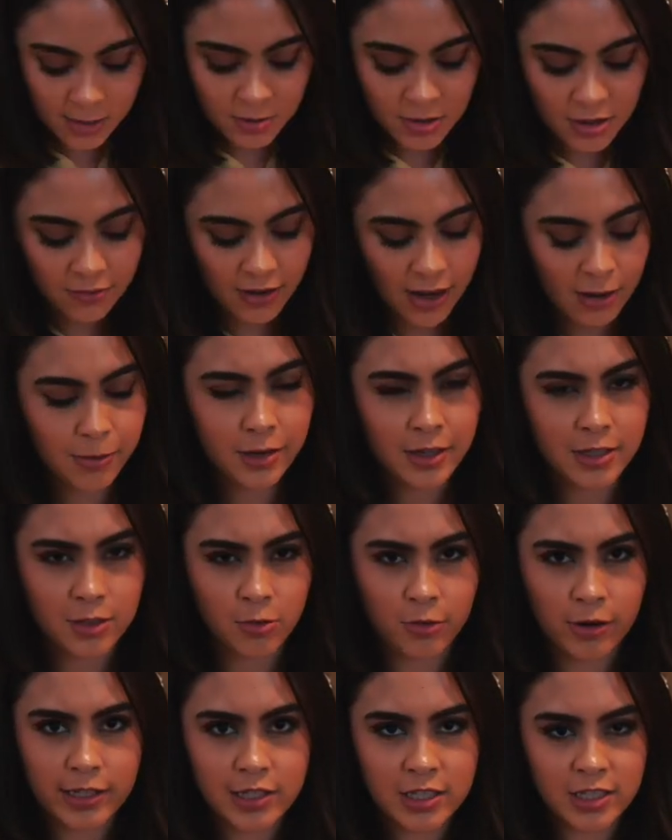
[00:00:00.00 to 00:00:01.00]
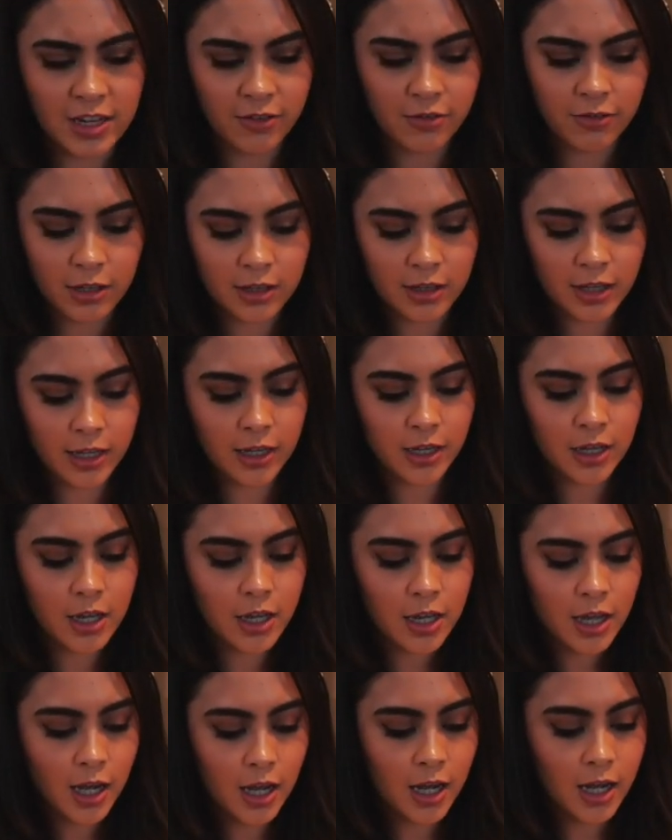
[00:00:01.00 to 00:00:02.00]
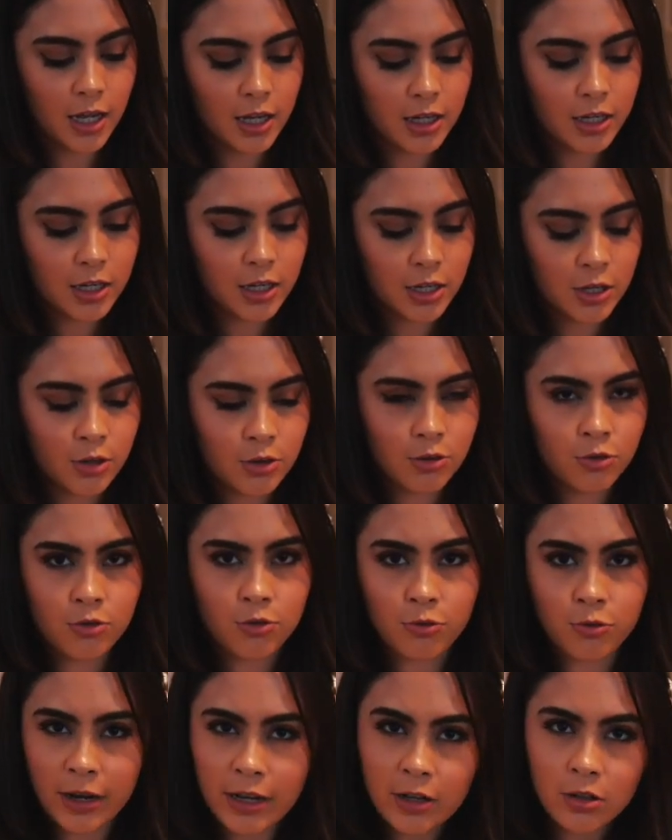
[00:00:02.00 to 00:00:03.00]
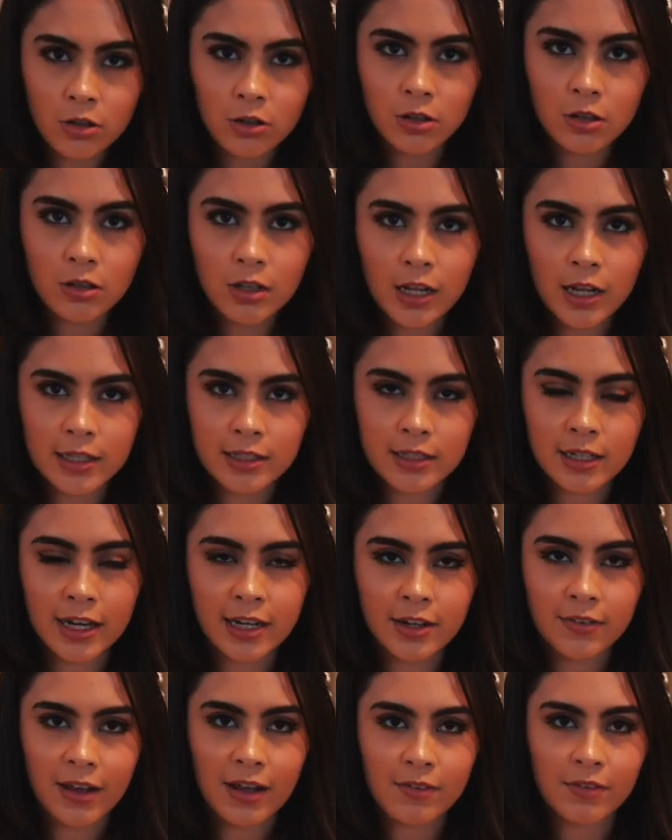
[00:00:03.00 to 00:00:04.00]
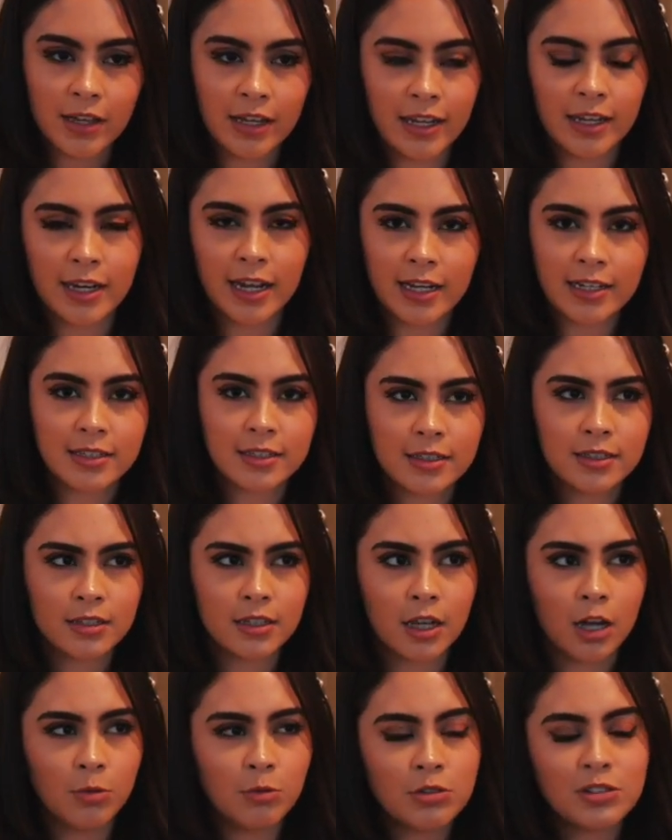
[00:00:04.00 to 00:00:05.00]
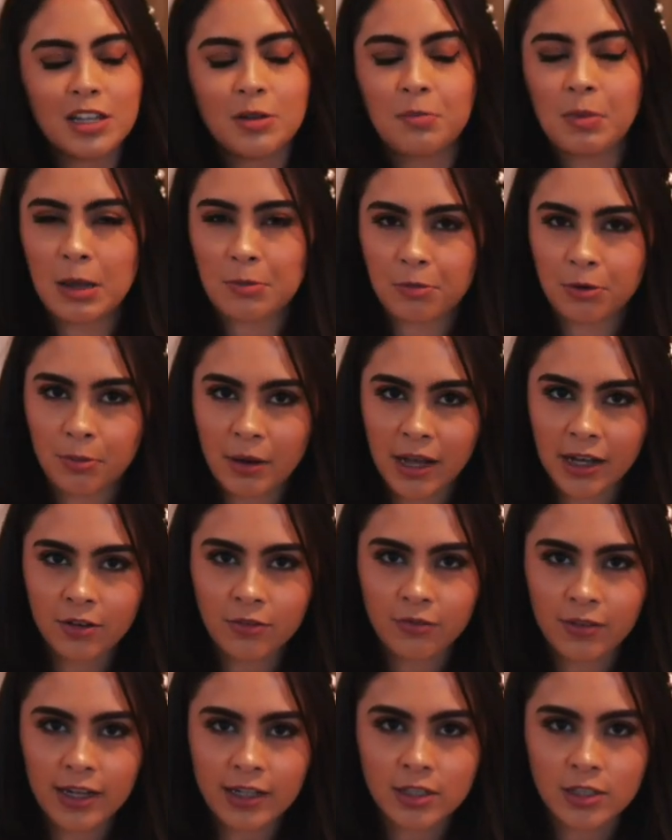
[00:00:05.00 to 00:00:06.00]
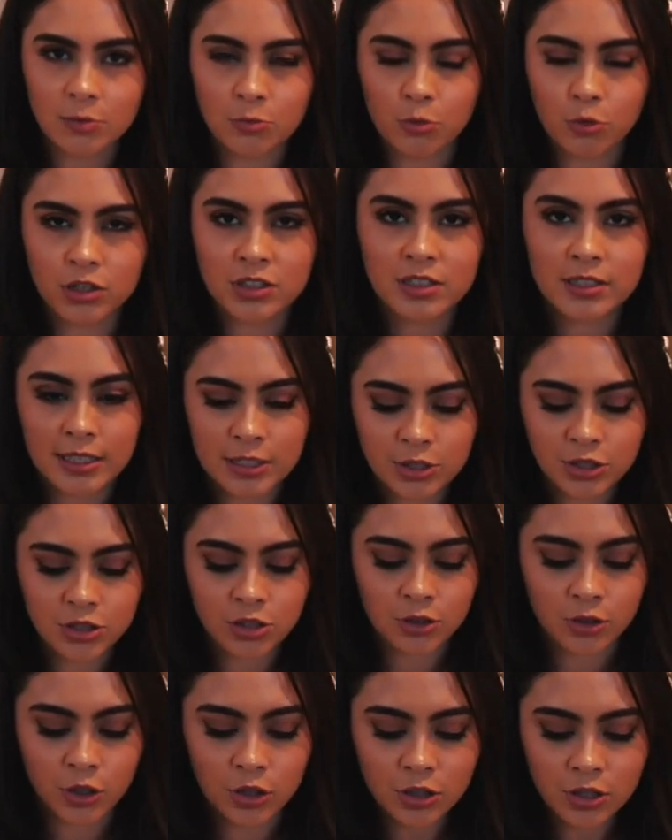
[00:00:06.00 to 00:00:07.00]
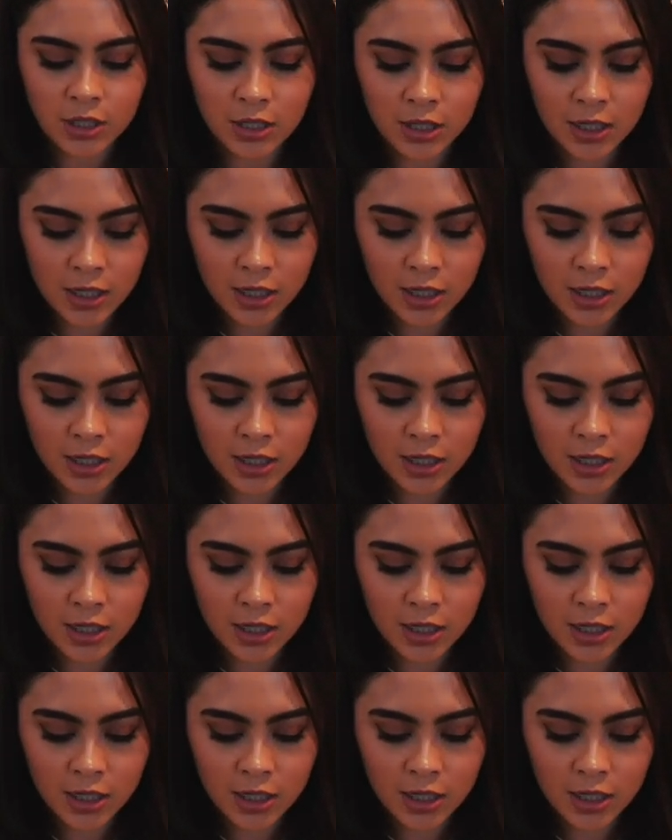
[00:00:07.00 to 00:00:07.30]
Some of the fabric is going to definitely like Uh, mm-hmm. crinkle and kind of have like a nice, almost like paper bag effect, a more cinched look.